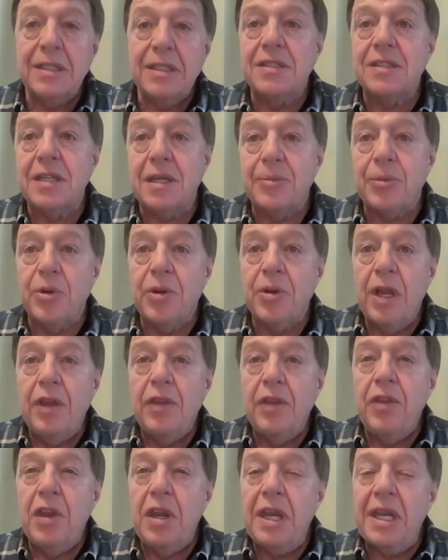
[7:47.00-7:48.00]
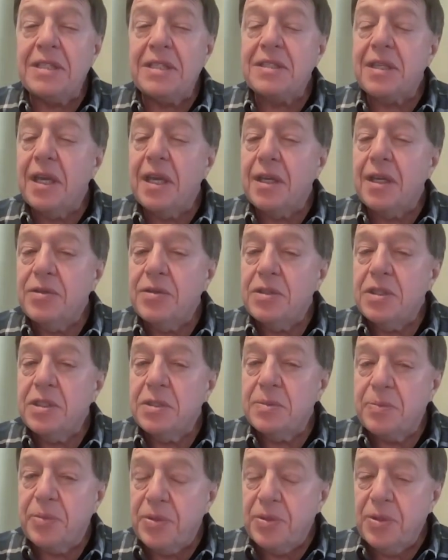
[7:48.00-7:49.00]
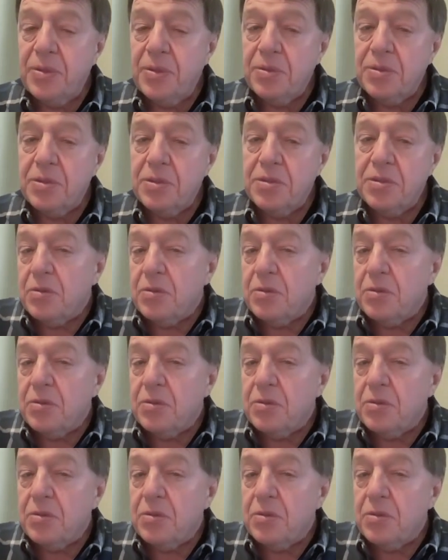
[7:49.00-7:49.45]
in the summer, the less energy is produced.